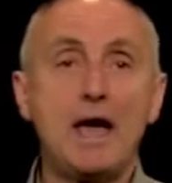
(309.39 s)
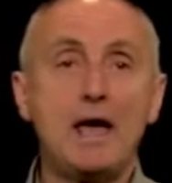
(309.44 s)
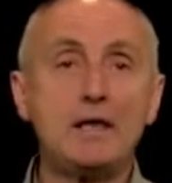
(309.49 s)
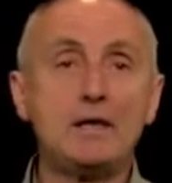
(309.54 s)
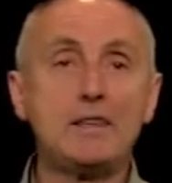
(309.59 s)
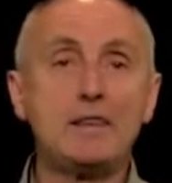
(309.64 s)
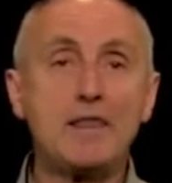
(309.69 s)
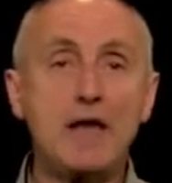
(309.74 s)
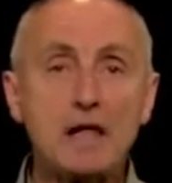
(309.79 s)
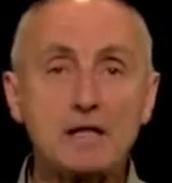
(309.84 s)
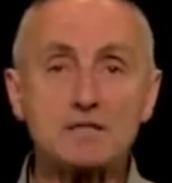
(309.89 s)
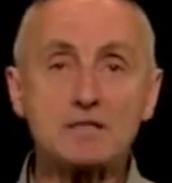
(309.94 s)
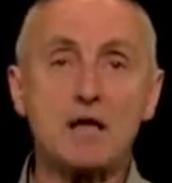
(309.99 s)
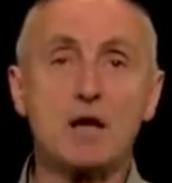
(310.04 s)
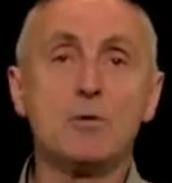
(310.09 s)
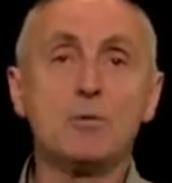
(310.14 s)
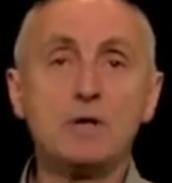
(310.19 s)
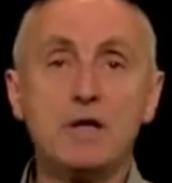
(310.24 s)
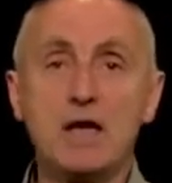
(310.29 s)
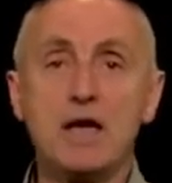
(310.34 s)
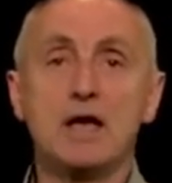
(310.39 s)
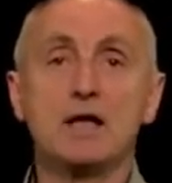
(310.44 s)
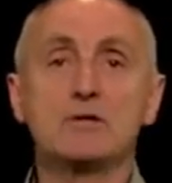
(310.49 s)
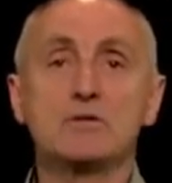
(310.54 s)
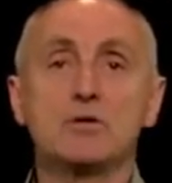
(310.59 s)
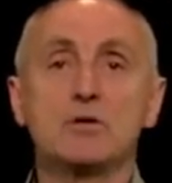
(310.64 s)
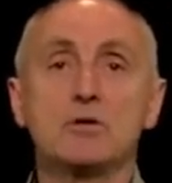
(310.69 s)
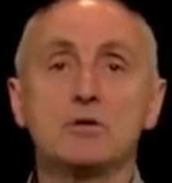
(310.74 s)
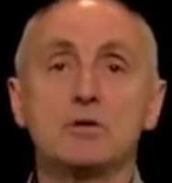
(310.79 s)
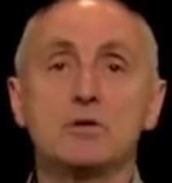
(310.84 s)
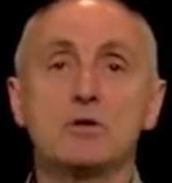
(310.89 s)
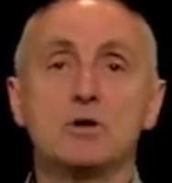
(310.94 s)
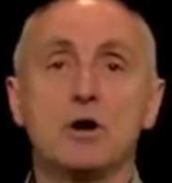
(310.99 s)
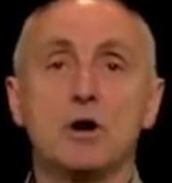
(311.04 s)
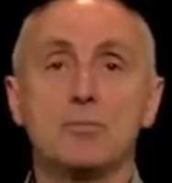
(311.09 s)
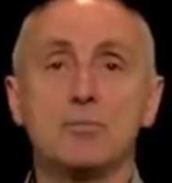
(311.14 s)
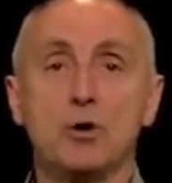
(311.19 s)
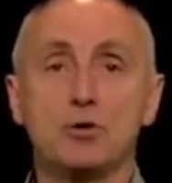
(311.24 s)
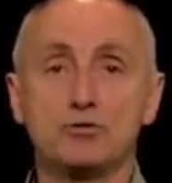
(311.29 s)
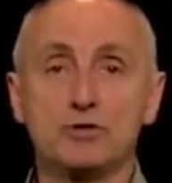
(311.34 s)
And that's how we handle
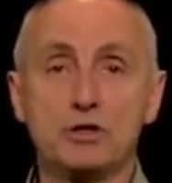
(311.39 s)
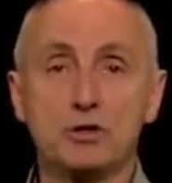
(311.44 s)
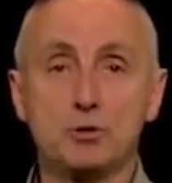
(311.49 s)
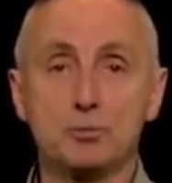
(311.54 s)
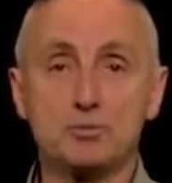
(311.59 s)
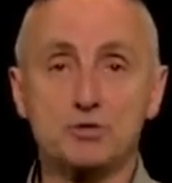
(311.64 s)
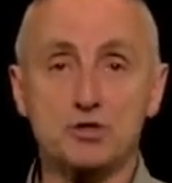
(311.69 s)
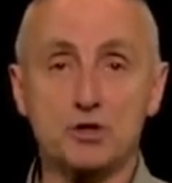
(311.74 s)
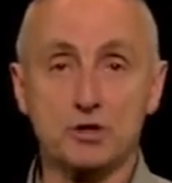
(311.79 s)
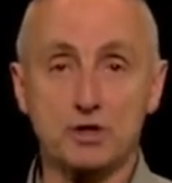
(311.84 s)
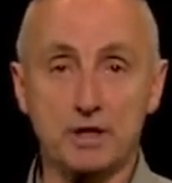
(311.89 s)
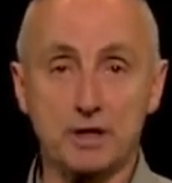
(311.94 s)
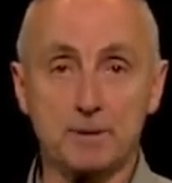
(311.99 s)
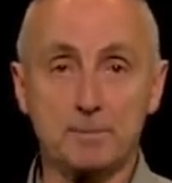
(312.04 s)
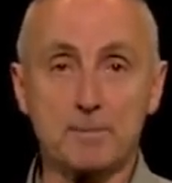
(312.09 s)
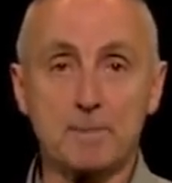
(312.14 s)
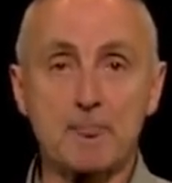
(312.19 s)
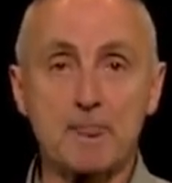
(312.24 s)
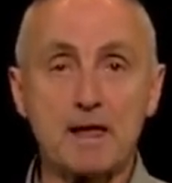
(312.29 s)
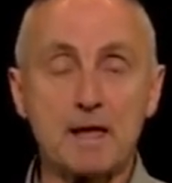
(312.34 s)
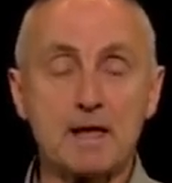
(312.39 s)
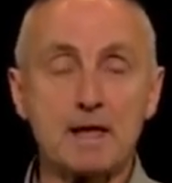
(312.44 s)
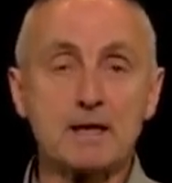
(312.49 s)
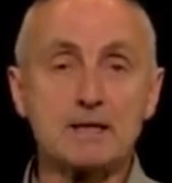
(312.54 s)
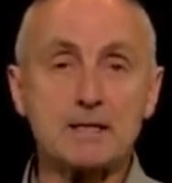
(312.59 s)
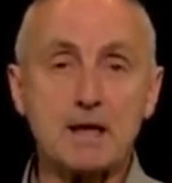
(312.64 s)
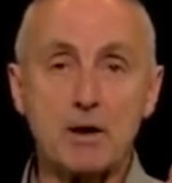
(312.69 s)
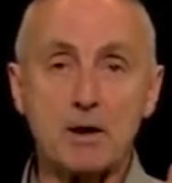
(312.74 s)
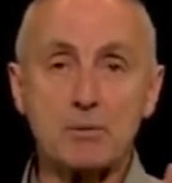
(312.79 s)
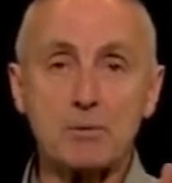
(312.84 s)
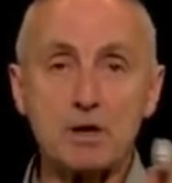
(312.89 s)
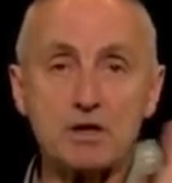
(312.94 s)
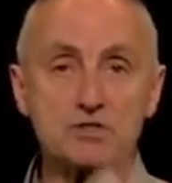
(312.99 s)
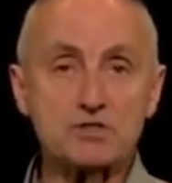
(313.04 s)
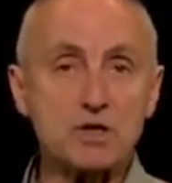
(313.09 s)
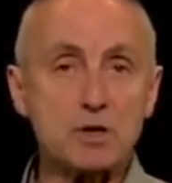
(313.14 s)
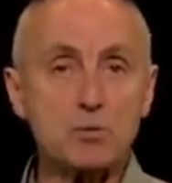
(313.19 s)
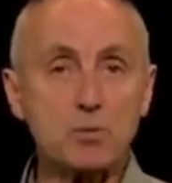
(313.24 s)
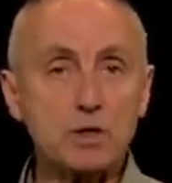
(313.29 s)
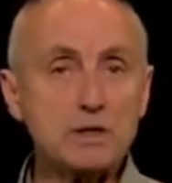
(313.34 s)
a multi-loop circuit. Now, I
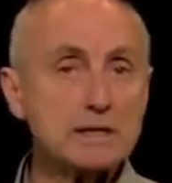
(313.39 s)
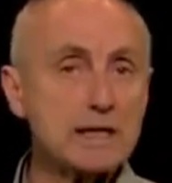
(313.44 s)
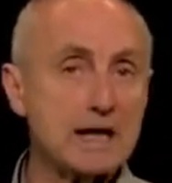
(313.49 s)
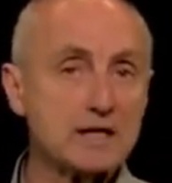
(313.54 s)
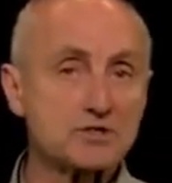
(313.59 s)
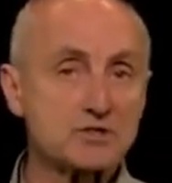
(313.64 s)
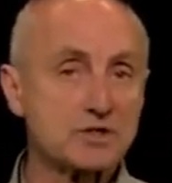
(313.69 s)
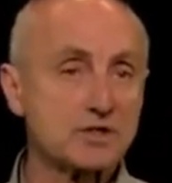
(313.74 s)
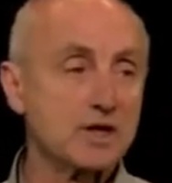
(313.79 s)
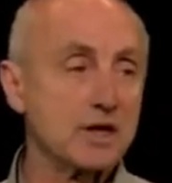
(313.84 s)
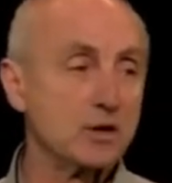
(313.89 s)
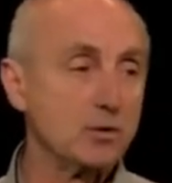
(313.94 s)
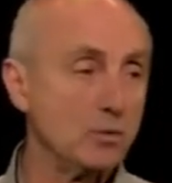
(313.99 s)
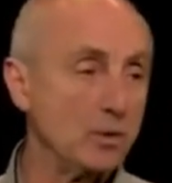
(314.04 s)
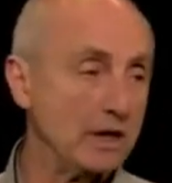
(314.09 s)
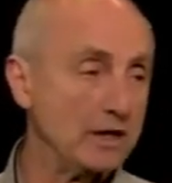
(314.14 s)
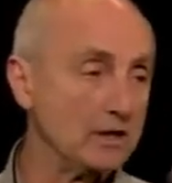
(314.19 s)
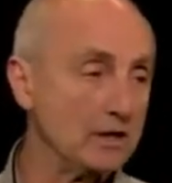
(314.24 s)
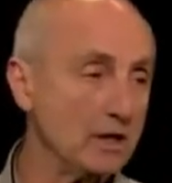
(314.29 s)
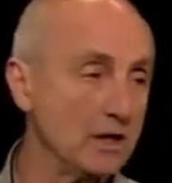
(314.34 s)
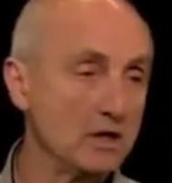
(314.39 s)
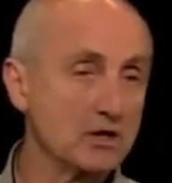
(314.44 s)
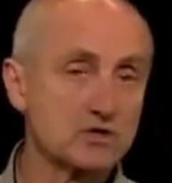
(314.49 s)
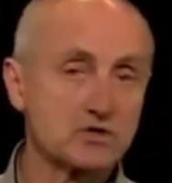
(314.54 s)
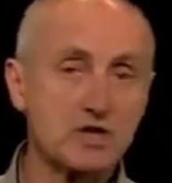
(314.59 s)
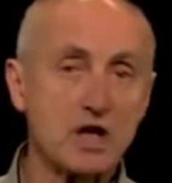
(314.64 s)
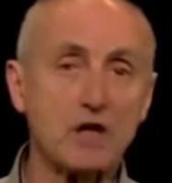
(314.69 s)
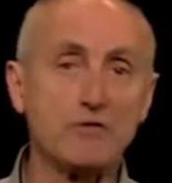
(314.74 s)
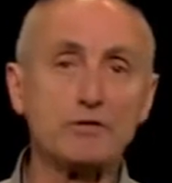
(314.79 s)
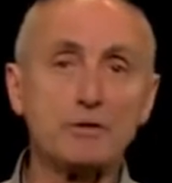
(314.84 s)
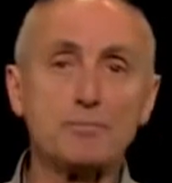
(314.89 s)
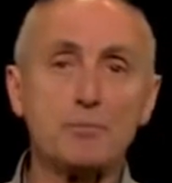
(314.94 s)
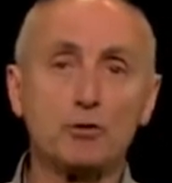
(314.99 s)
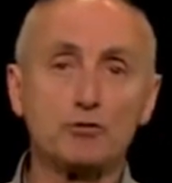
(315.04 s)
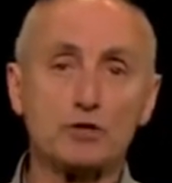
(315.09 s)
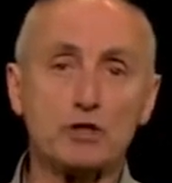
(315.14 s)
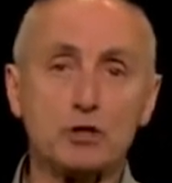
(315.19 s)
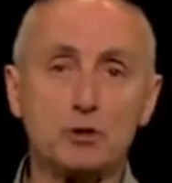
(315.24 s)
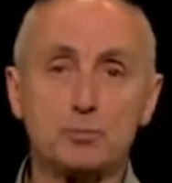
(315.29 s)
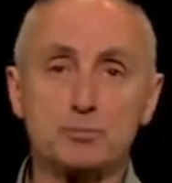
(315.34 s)
want to say one last thing when solving
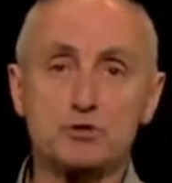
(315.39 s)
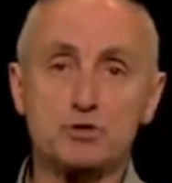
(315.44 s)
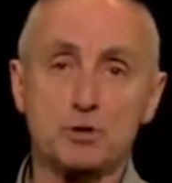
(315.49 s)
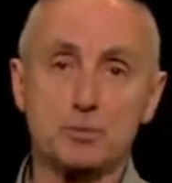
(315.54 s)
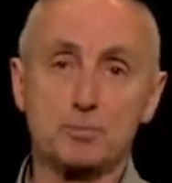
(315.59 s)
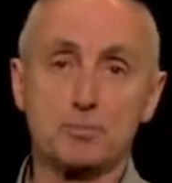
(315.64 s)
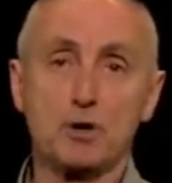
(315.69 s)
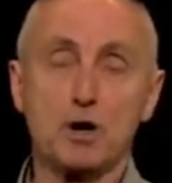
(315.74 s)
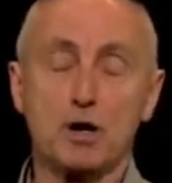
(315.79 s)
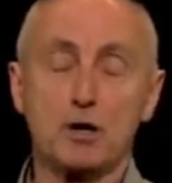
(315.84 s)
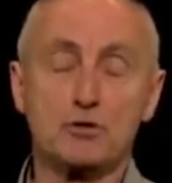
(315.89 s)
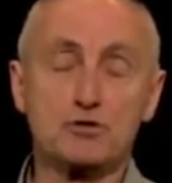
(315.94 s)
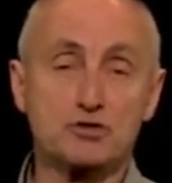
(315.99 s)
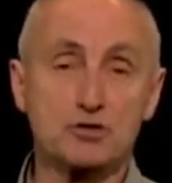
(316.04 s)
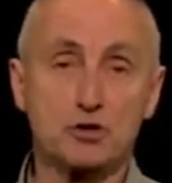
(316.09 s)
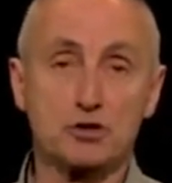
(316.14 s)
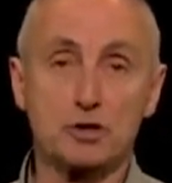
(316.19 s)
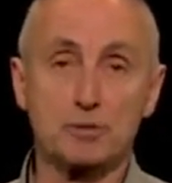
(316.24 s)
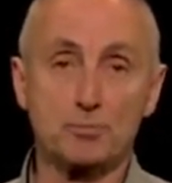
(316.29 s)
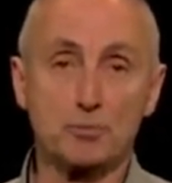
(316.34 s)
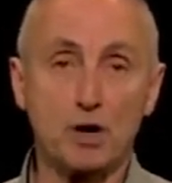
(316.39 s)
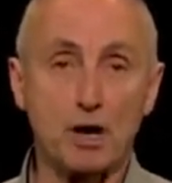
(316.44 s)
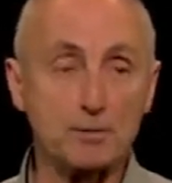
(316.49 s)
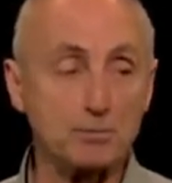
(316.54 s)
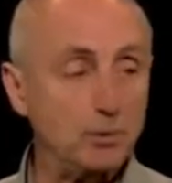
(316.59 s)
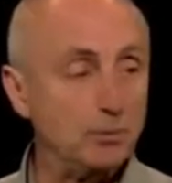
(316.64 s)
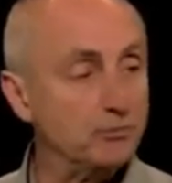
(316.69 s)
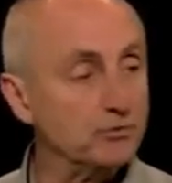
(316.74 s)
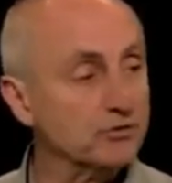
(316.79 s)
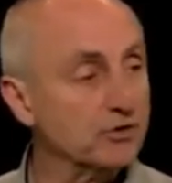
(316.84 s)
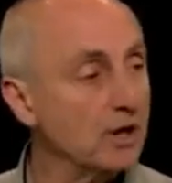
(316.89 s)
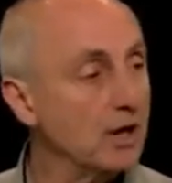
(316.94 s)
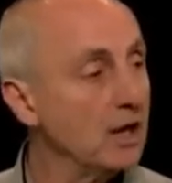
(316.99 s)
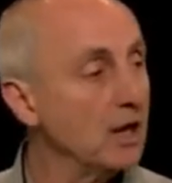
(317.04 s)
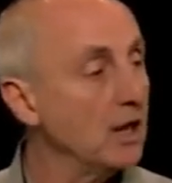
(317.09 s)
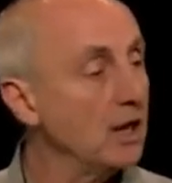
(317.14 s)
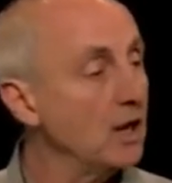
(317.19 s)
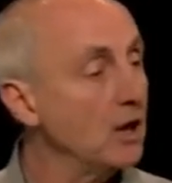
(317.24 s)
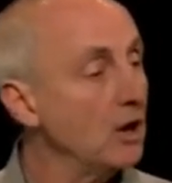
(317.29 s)
multi-loop circuit problems.